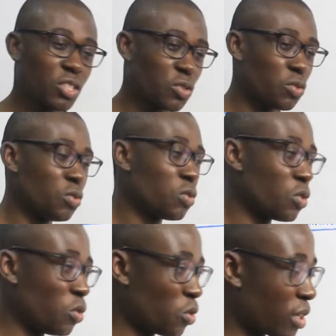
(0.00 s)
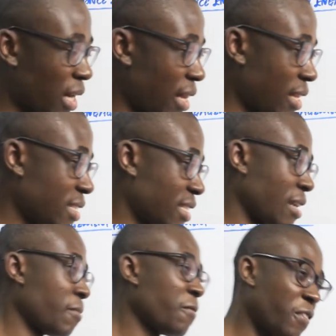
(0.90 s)
to look at this
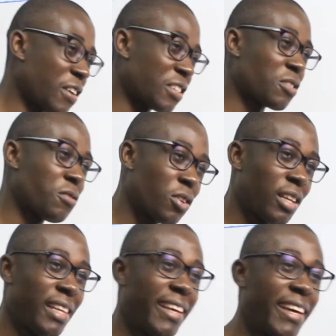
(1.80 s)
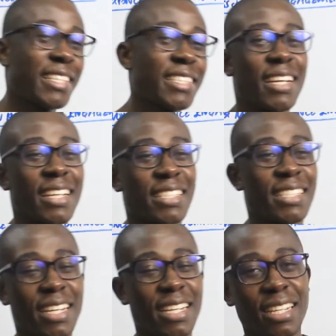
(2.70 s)
term. First of all, let us
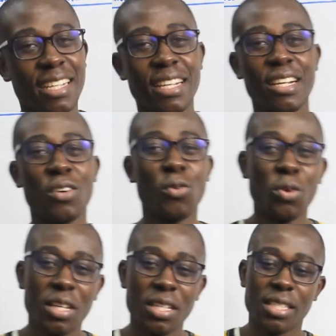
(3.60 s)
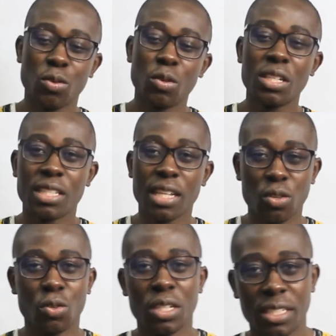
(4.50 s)
understand what is an
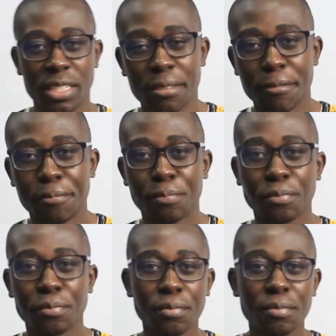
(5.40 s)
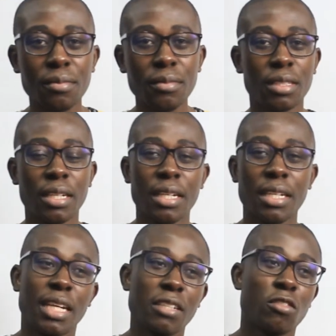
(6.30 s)
auditing.
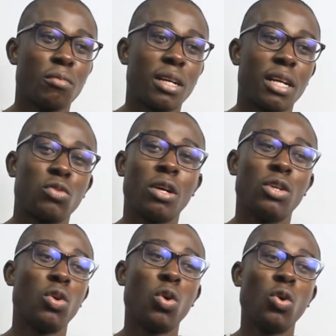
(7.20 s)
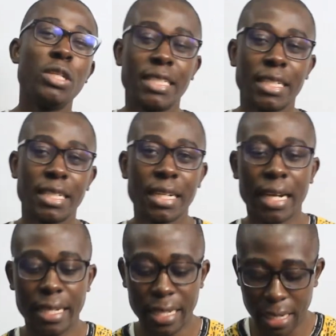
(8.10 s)
Just from that word auditing,
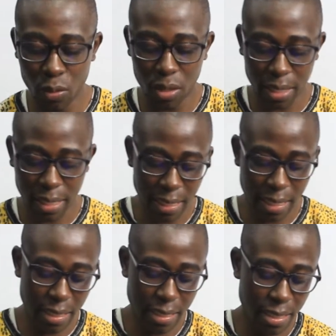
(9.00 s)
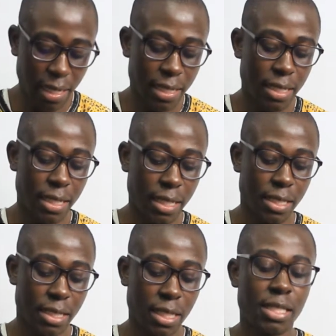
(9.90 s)
ideally you can clearly see that it
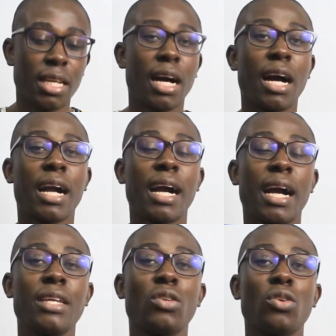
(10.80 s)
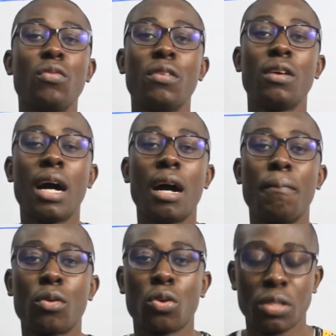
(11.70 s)
is a kind of a
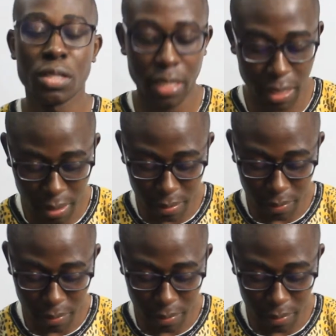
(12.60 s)
process